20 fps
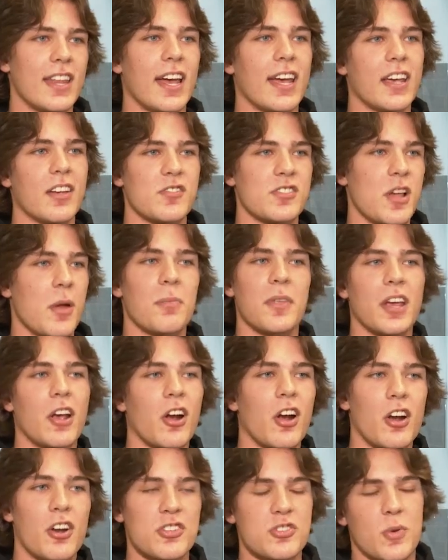like if something
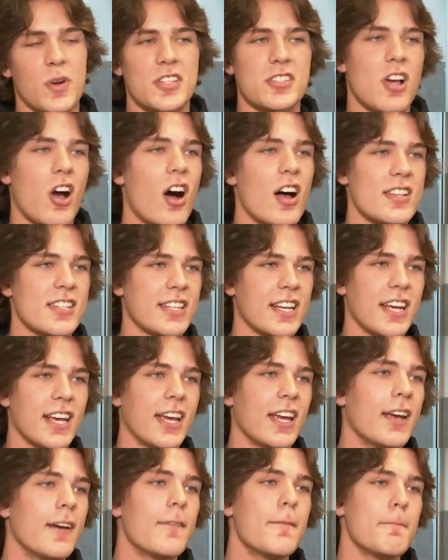hurts, what's causing
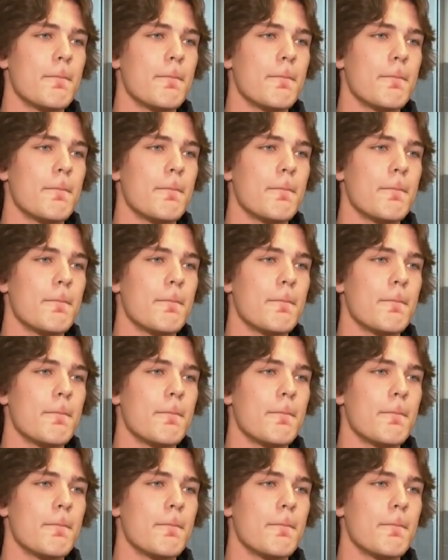it,